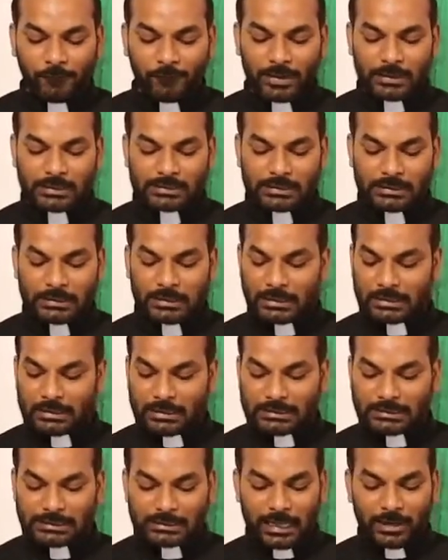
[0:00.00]
for
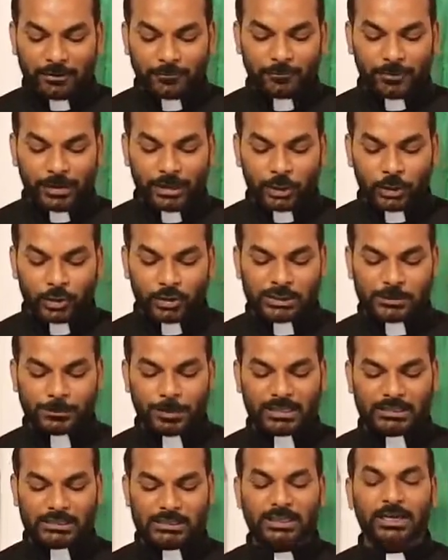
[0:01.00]

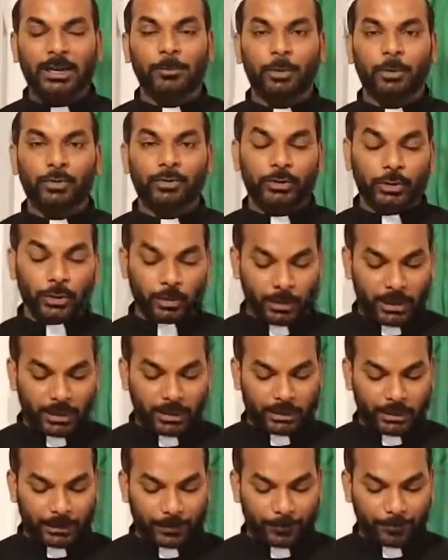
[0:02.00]
self-introspection about
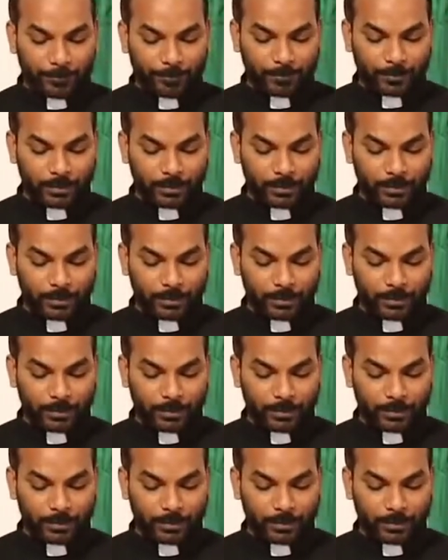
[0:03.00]
humanity.